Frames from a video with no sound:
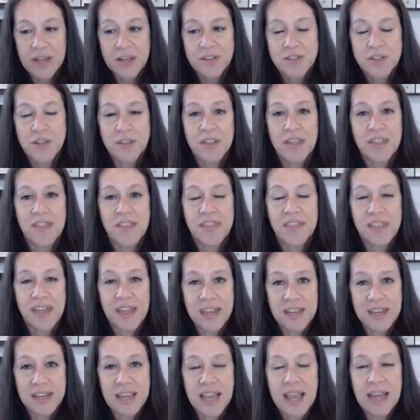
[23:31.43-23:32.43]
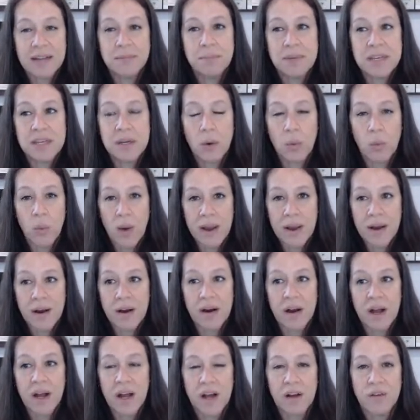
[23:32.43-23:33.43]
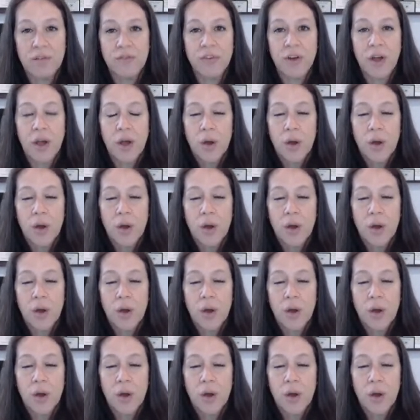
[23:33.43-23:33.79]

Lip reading: so that they can be aware of